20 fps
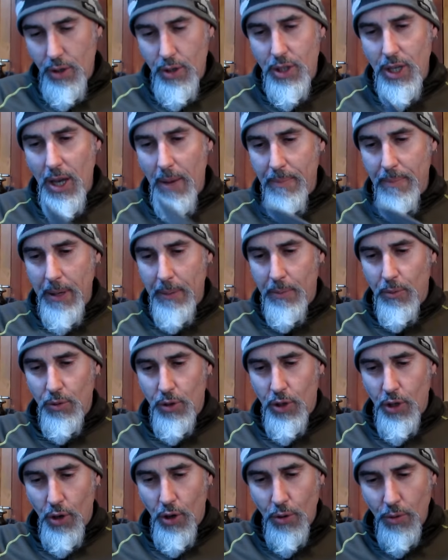some people
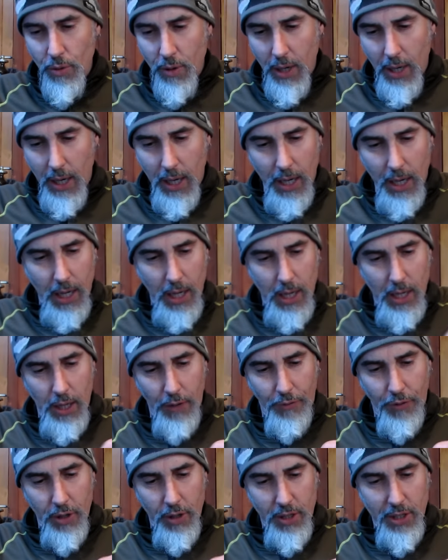do,
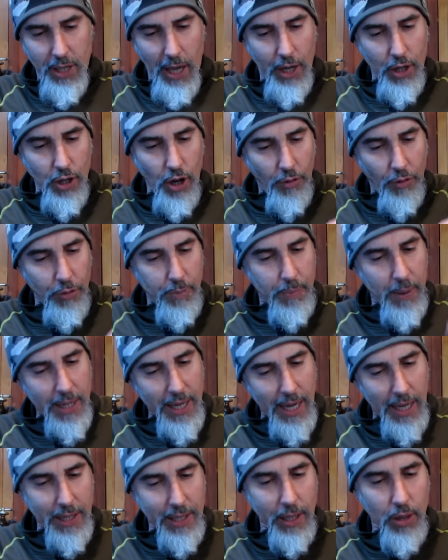if you're starting off with
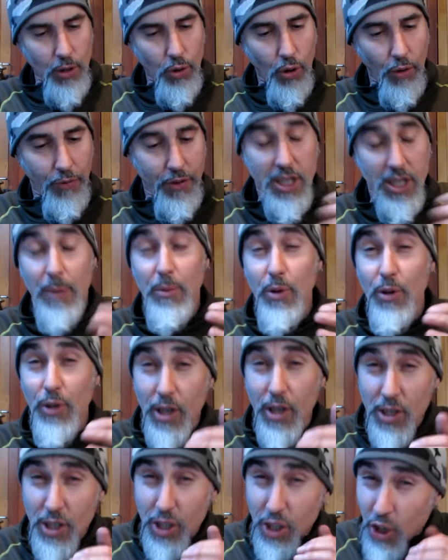pig hunting, or if you're someone who
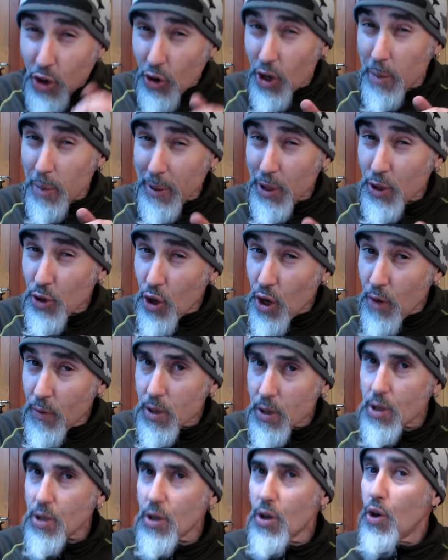gets incredibly
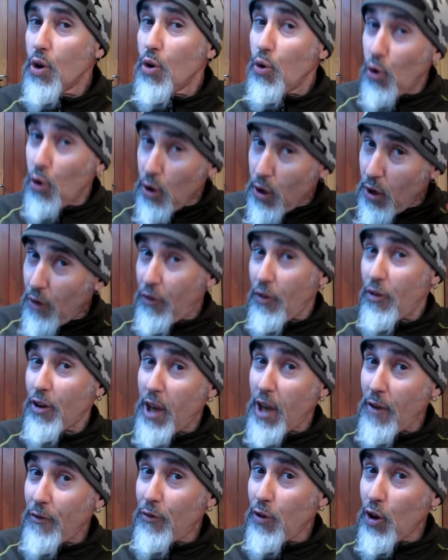nervous, or you're
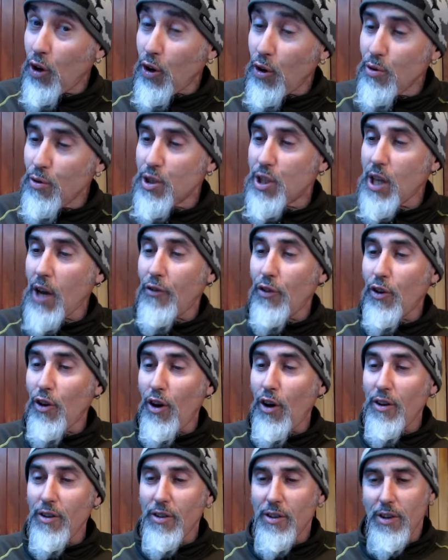forgetful and lose stuff a
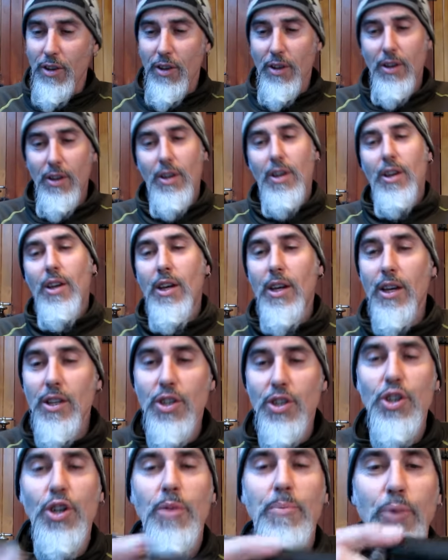lot,
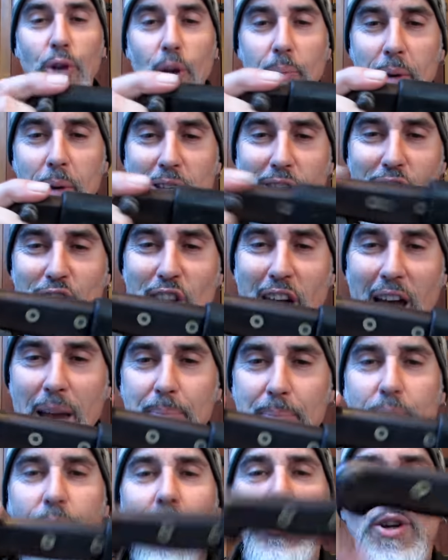is you can put a piece of
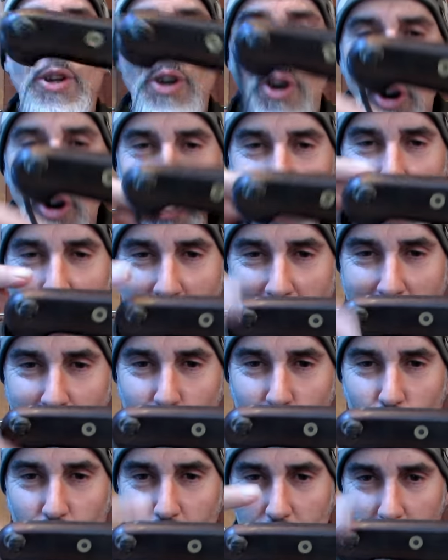tape on the
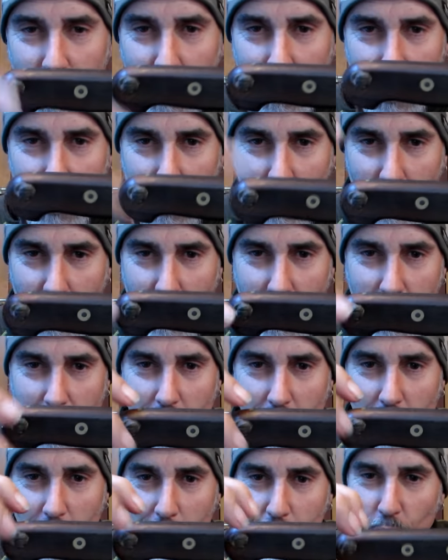handle.
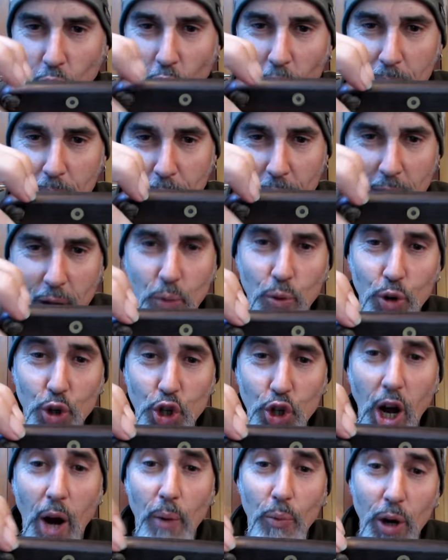Now, a bright pink will
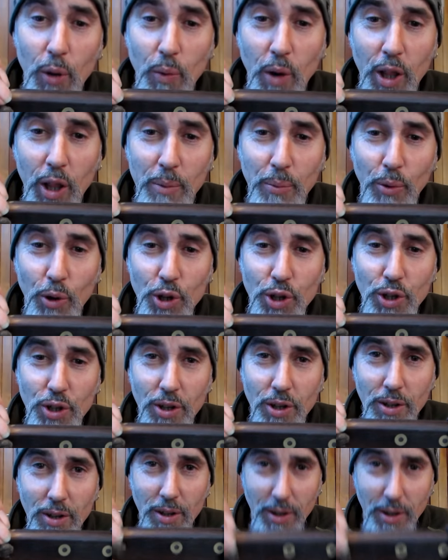show up really well in the bush.